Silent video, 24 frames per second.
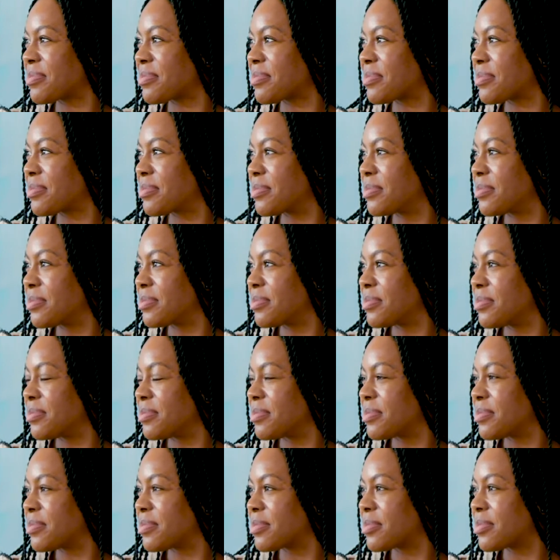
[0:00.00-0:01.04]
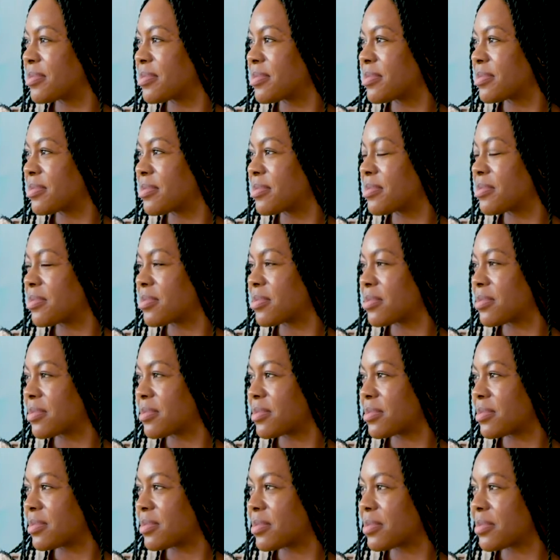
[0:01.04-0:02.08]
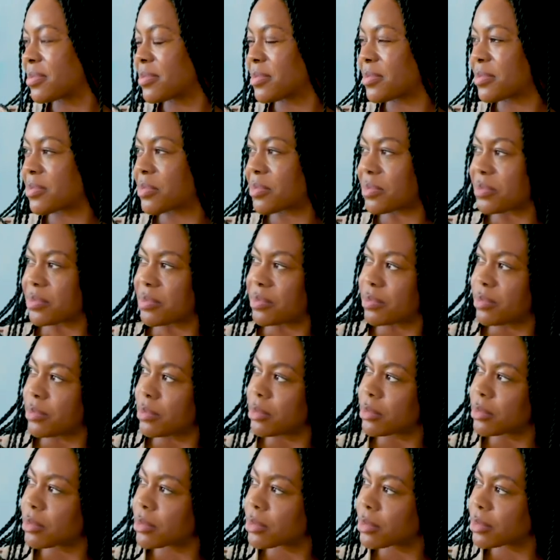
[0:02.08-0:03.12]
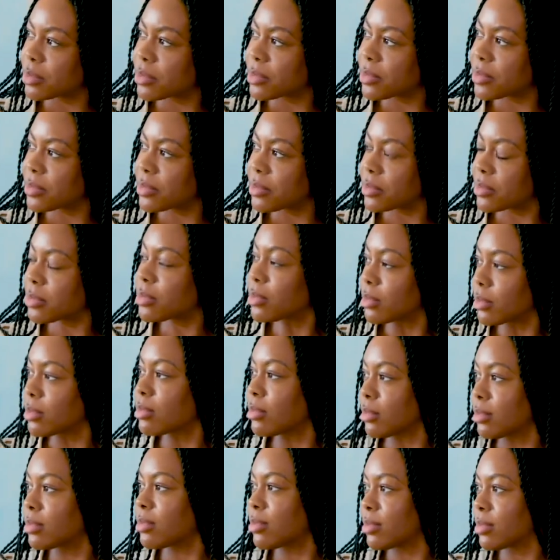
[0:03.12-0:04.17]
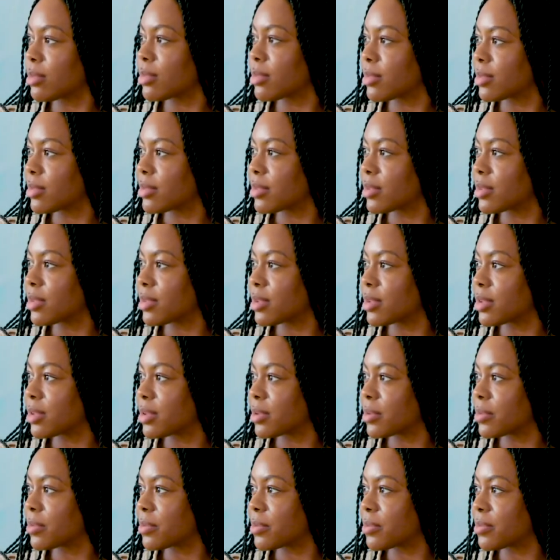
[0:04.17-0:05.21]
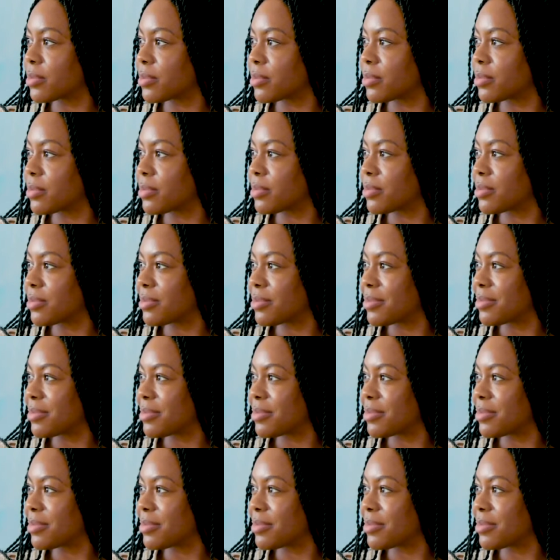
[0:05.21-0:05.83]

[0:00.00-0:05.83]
The person shown says nothing.